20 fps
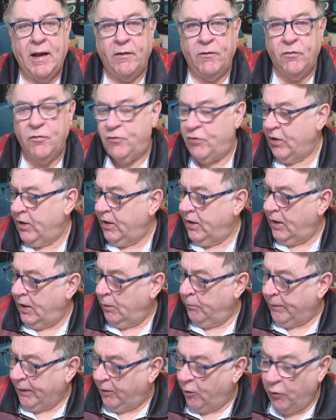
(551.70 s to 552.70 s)
And
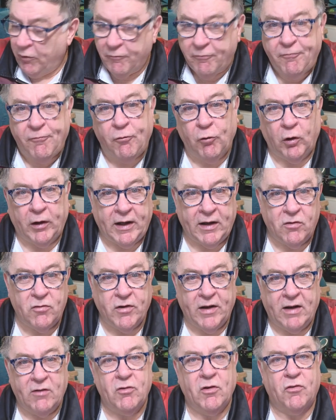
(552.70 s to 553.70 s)
I'll be going fully
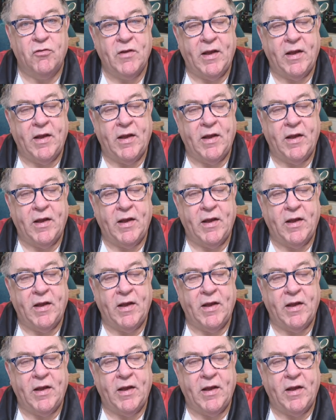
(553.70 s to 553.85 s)
into this.